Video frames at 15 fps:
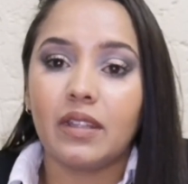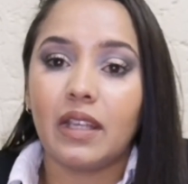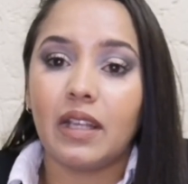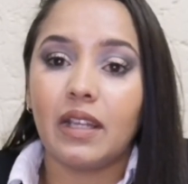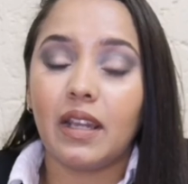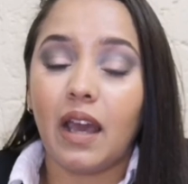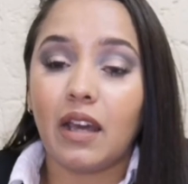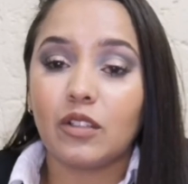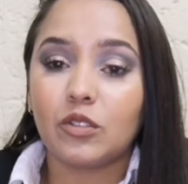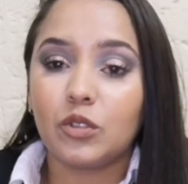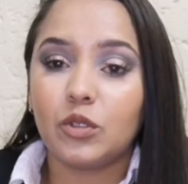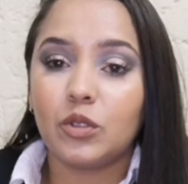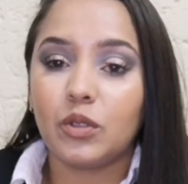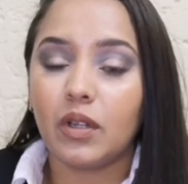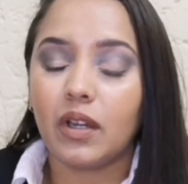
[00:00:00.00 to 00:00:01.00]
they last
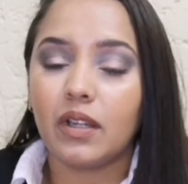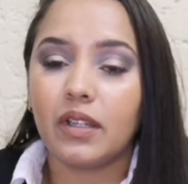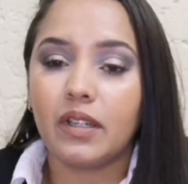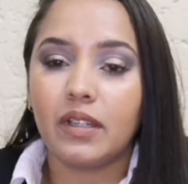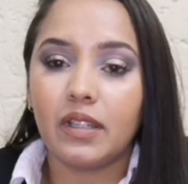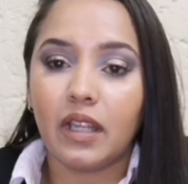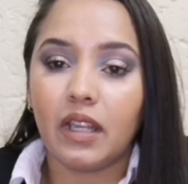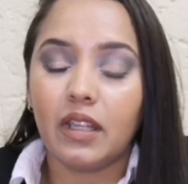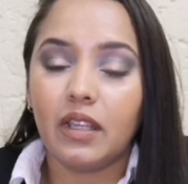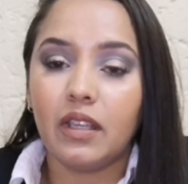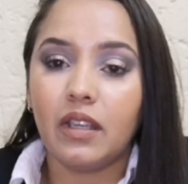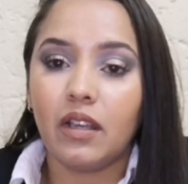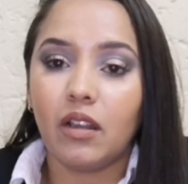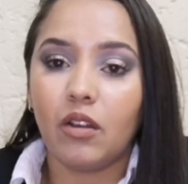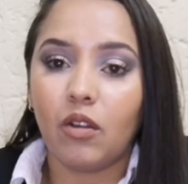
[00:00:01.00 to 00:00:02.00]
you a
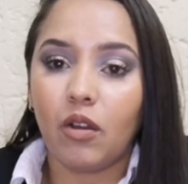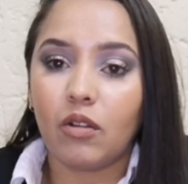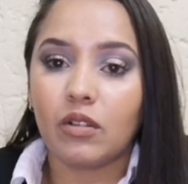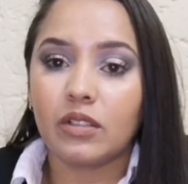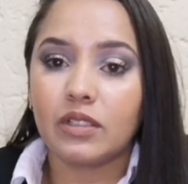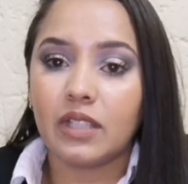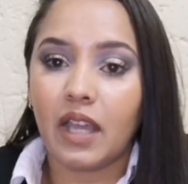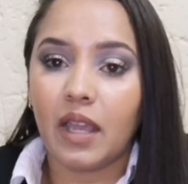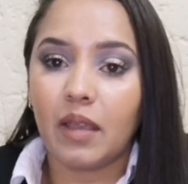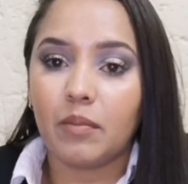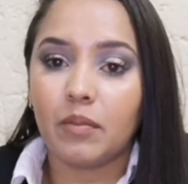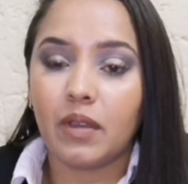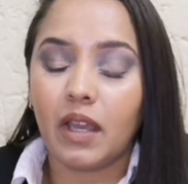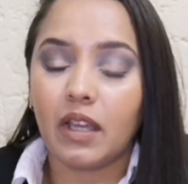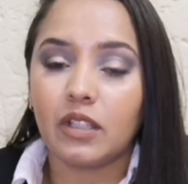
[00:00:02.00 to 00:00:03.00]
really long
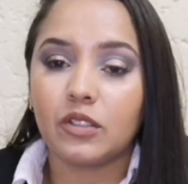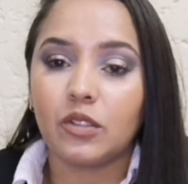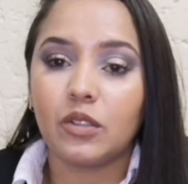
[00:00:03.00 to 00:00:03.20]
time, guys.